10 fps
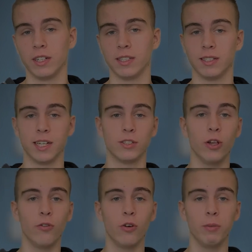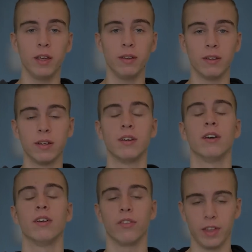That's all for me.
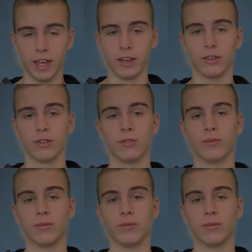Thank you.